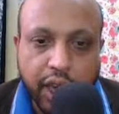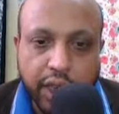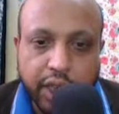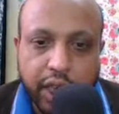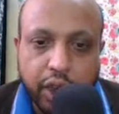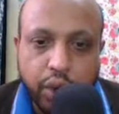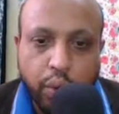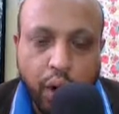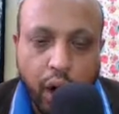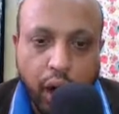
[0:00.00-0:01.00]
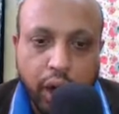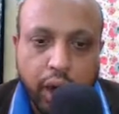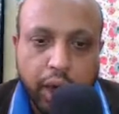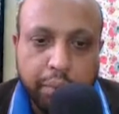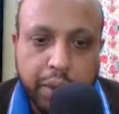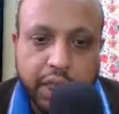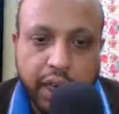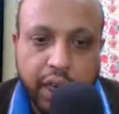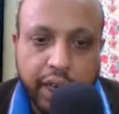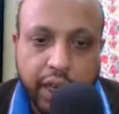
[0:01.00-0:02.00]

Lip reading: and then you are basically